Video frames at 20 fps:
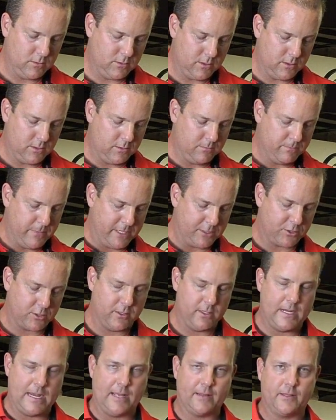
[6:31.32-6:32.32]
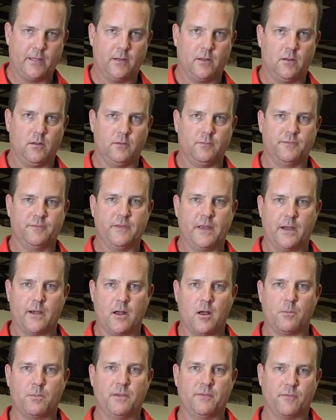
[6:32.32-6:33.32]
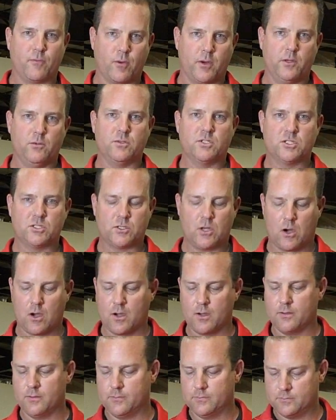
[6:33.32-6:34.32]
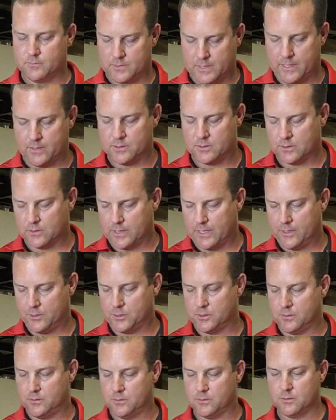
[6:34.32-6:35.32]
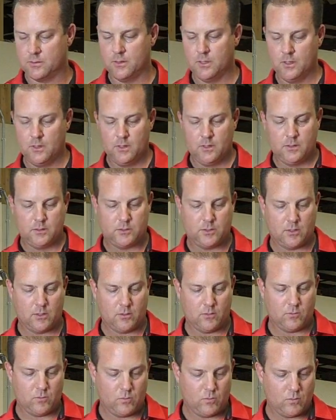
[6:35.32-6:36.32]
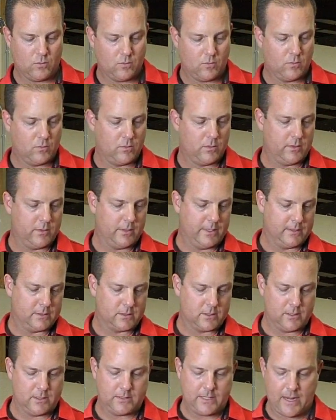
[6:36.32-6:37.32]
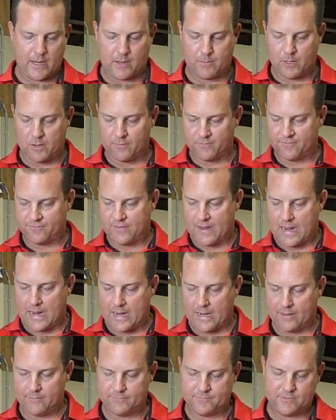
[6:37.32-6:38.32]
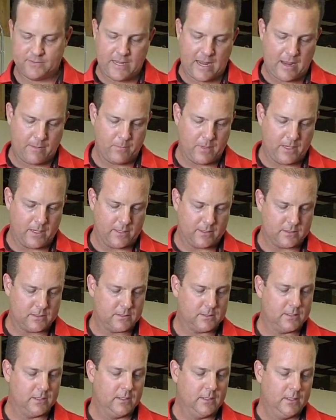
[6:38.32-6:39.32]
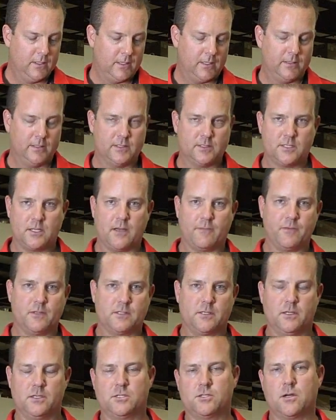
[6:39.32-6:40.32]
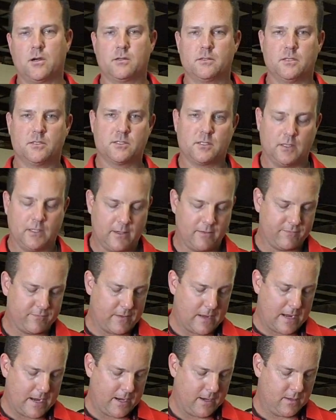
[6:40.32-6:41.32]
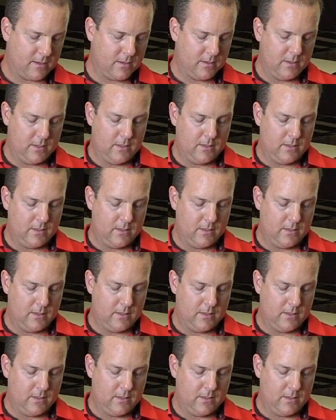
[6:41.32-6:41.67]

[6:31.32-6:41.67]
you, you make sure you got that all figured out before you start the installation. So it's gonna take about five, ten minutes and this stuff is gonna start to solidify